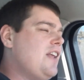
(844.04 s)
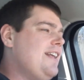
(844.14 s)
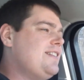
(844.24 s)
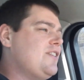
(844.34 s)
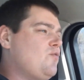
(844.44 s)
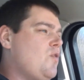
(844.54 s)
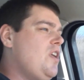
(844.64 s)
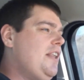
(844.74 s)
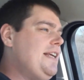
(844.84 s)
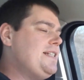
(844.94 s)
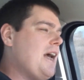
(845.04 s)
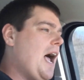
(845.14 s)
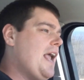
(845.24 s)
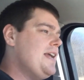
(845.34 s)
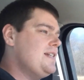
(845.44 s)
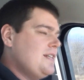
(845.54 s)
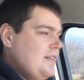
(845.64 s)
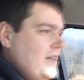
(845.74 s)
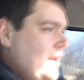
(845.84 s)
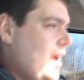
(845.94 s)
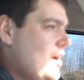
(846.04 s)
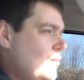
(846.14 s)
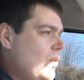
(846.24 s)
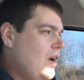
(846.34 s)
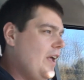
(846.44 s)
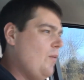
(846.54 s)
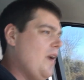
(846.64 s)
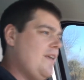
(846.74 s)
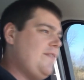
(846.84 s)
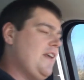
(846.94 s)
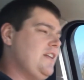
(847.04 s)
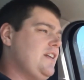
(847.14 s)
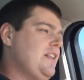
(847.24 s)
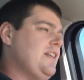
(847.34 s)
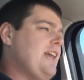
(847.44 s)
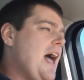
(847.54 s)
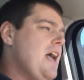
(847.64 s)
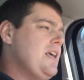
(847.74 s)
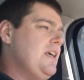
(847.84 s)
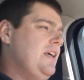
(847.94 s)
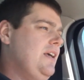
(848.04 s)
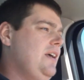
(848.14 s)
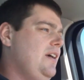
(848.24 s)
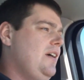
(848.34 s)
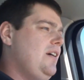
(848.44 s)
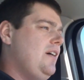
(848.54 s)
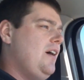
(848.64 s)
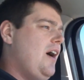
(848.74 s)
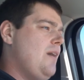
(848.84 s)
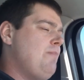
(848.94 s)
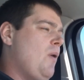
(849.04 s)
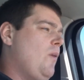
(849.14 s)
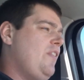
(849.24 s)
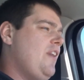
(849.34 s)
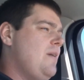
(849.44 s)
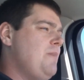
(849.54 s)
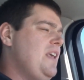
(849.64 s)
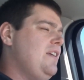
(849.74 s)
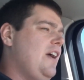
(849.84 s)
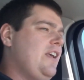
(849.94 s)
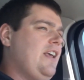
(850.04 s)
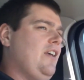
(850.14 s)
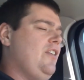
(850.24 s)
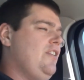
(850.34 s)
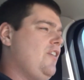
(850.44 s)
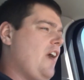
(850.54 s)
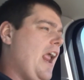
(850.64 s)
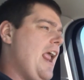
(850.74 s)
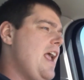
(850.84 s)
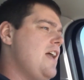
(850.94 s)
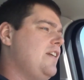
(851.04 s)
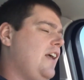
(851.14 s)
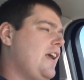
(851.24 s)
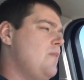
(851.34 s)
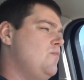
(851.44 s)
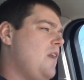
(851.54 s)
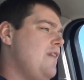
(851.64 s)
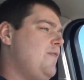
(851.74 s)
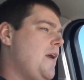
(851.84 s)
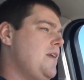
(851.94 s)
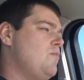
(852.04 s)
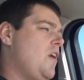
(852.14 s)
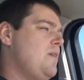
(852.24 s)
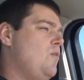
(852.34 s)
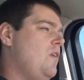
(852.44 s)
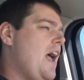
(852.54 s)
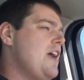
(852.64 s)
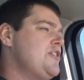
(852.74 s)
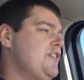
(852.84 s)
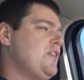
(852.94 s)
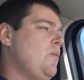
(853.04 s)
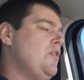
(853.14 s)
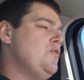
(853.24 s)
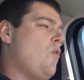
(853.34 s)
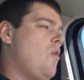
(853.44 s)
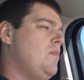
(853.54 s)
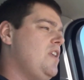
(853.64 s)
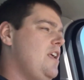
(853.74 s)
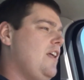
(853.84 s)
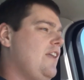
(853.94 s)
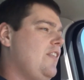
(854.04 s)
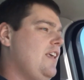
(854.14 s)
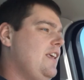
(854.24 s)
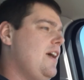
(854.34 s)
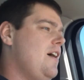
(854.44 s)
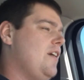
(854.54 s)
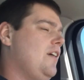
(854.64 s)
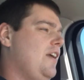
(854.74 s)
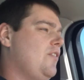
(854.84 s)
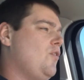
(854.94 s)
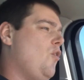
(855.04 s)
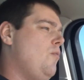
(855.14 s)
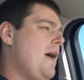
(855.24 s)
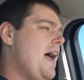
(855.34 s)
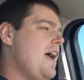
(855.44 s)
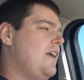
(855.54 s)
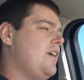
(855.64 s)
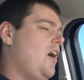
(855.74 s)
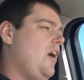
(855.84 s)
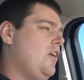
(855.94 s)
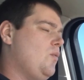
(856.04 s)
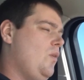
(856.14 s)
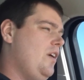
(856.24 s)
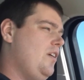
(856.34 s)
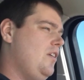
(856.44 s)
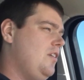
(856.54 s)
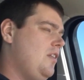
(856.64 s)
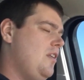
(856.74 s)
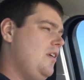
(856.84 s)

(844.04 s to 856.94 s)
it's a really tight like what I fit into the deck. But with that, me like killing their hand, like I find I'm running actions I wouldn't normally, like the like throwback, Iron Will.